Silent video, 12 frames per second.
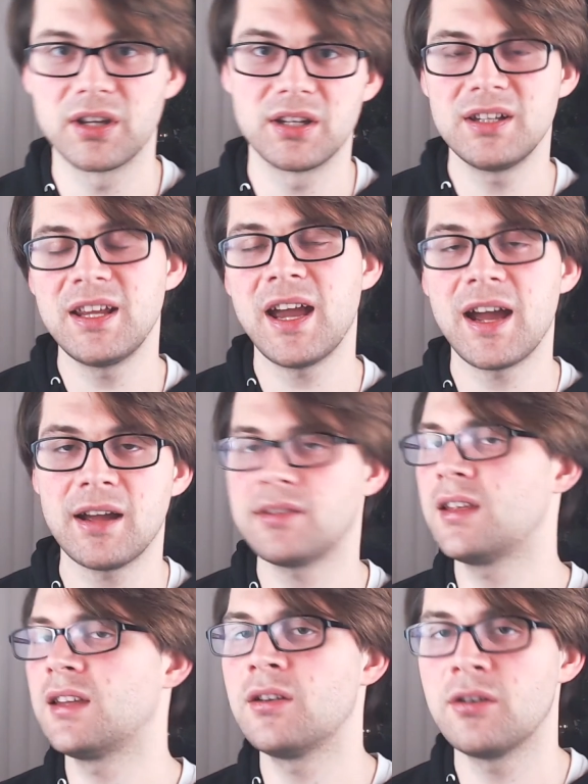yeah, they
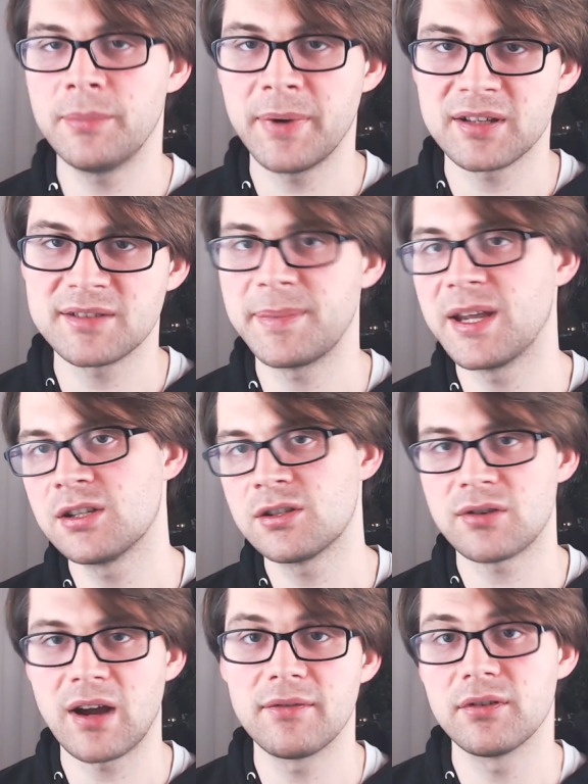know about space
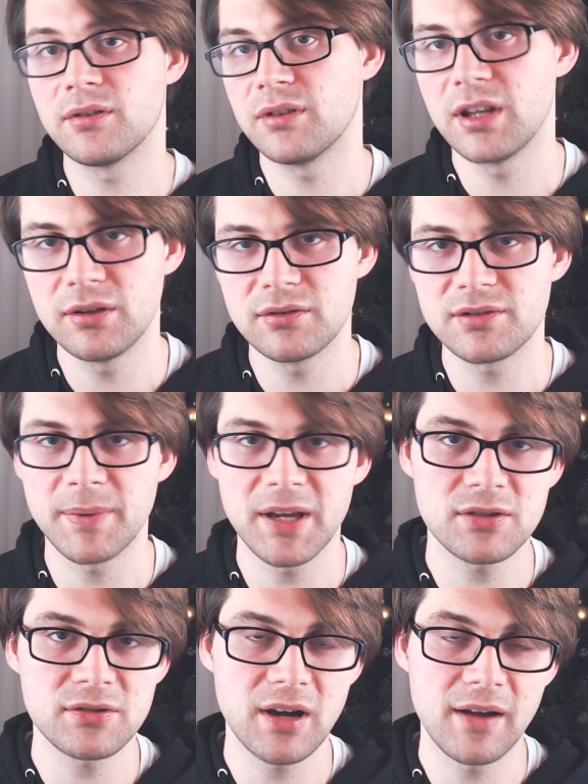travel, they do space
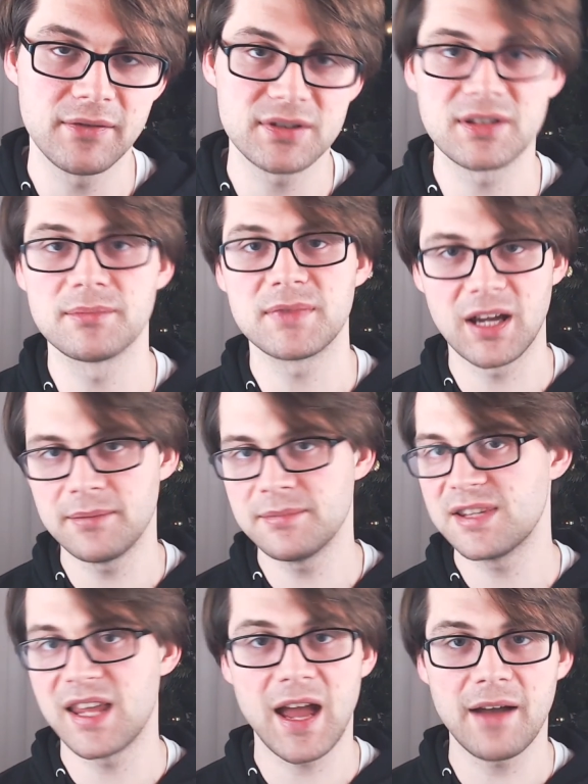travel sometimes, they
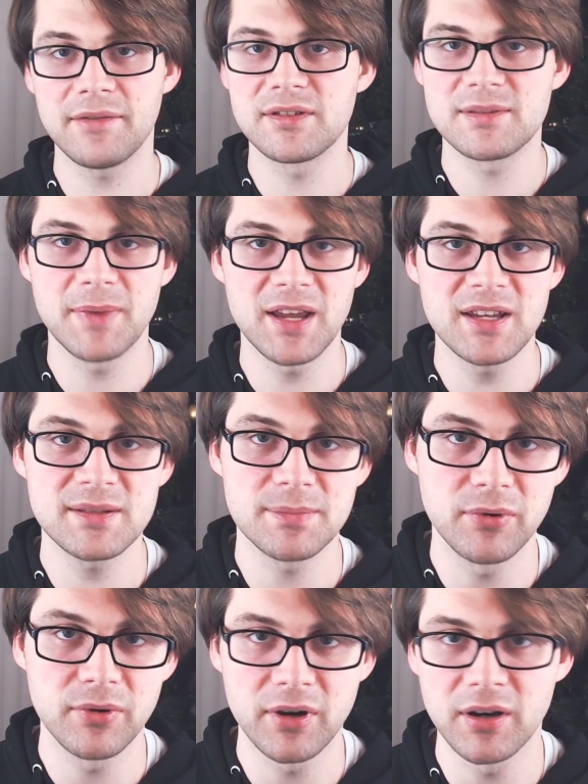have a
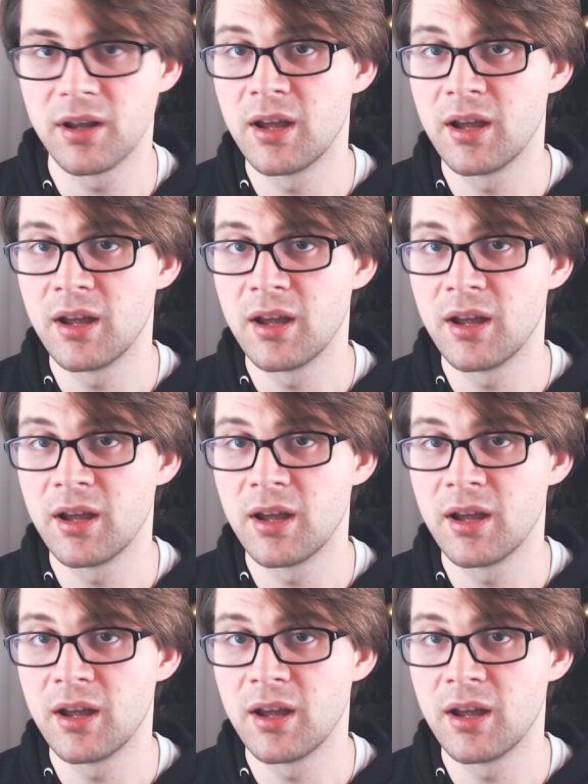spaceport,